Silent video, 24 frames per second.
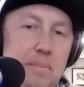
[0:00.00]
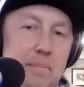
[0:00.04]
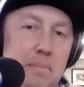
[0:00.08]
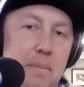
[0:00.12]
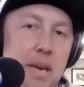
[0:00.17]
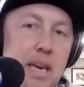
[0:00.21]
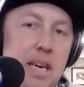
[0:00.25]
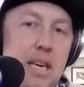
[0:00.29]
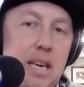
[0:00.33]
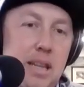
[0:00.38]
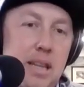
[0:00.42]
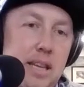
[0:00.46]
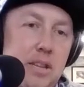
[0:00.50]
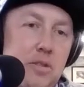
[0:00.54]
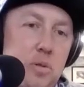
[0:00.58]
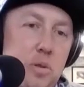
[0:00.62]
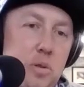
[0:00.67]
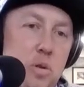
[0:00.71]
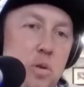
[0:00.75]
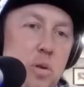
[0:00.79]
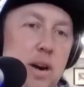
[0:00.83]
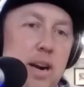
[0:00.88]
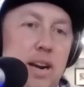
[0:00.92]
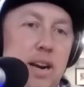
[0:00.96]
making that's
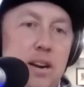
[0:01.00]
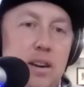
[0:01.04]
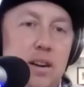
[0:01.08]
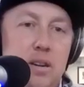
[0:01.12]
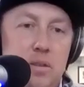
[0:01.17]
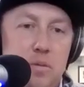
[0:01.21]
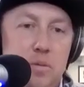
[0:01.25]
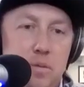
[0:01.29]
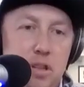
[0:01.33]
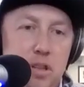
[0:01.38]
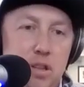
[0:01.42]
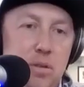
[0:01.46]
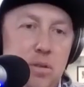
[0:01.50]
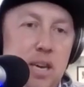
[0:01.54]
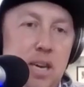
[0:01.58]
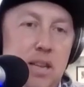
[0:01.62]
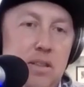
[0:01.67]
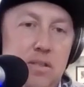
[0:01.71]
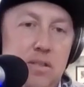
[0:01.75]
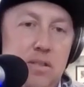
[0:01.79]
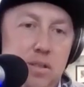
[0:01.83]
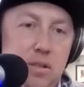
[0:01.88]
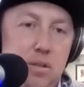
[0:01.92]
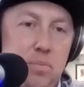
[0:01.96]
required when you
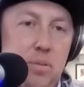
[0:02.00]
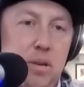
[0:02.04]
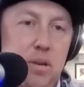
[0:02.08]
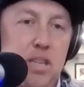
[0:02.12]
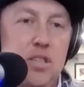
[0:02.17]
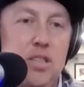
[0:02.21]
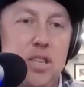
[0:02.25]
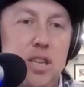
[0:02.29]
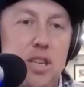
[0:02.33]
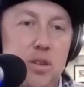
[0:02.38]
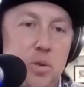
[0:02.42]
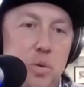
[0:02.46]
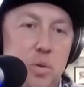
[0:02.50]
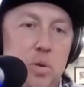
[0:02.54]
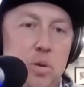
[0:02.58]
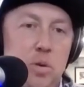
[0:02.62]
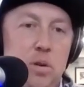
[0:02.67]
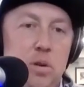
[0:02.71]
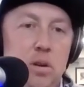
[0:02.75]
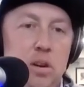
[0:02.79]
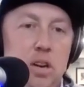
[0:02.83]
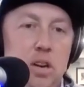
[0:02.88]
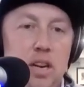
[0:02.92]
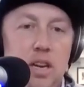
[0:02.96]
get to the PGA
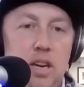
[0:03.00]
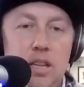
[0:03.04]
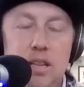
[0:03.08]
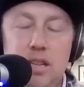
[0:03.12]
Tour.